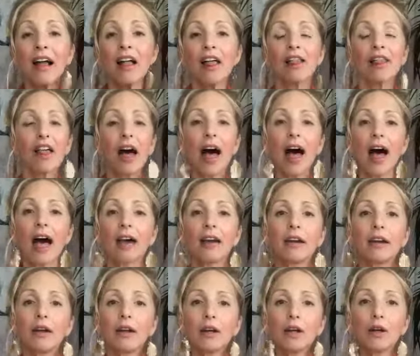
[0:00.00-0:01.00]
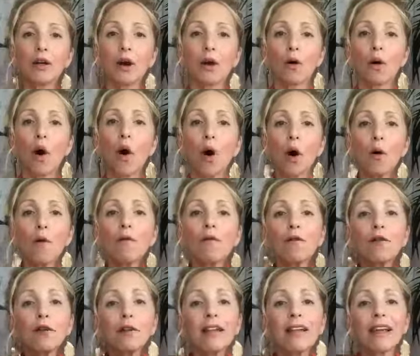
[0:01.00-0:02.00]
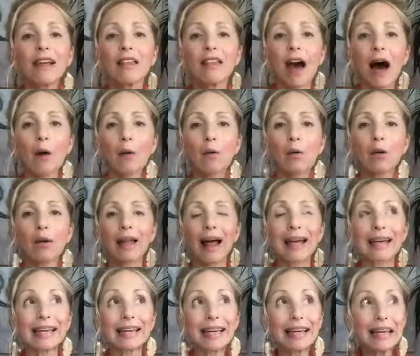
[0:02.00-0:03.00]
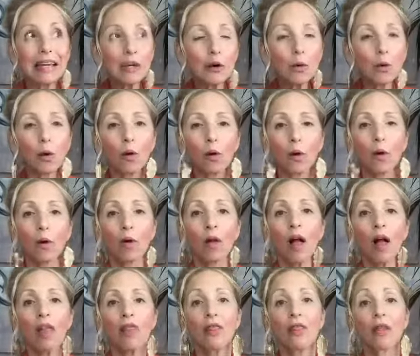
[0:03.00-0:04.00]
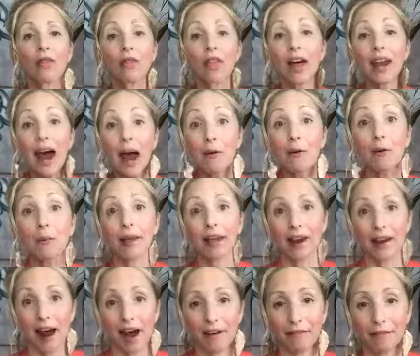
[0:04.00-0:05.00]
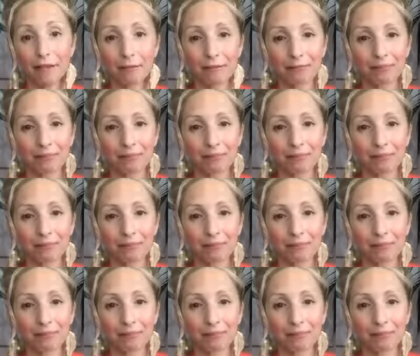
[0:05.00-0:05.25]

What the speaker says: then, you know, hopefully that will like equal that I will be enough.